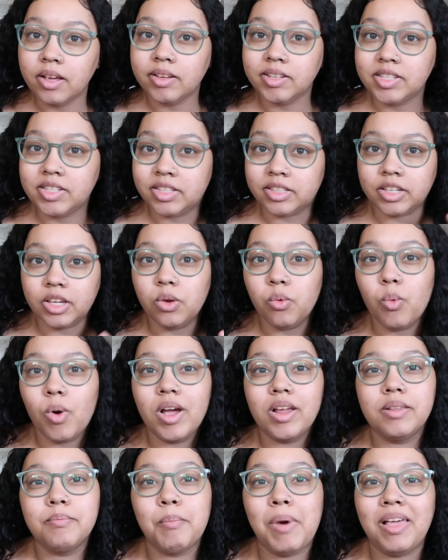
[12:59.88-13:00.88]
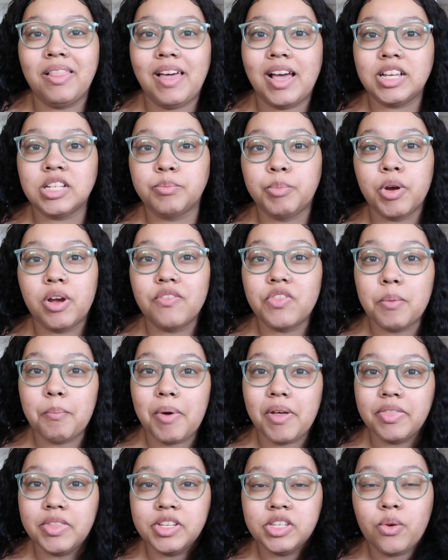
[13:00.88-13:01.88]
see what my last book of the
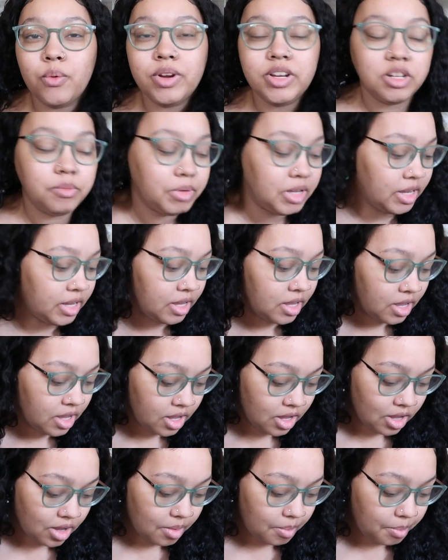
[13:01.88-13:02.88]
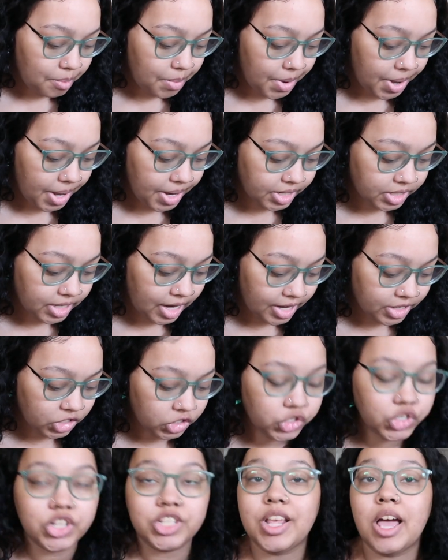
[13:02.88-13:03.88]
month is going to be, but I
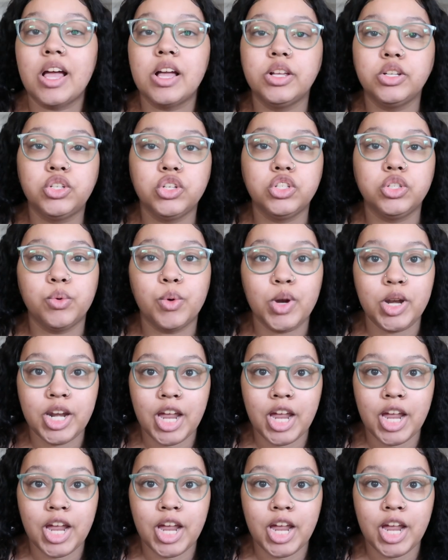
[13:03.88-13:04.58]
just decided to do it